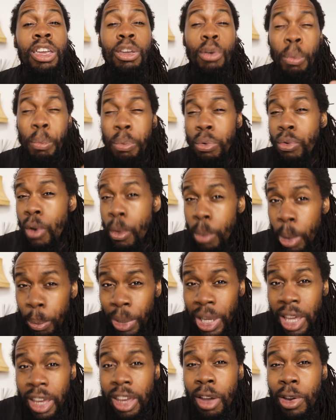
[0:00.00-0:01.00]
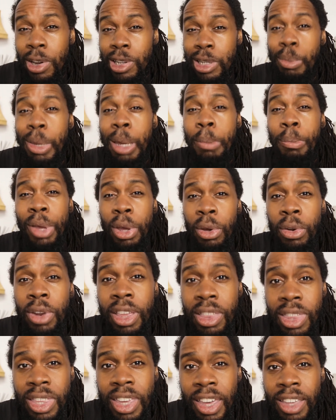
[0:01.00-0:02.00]
you're probably going to be
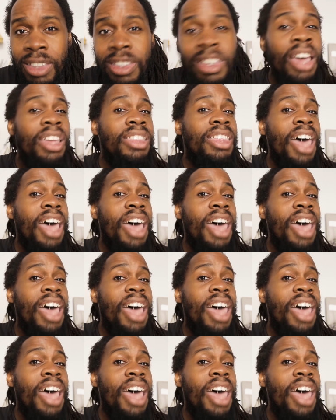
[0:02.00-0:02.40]
building things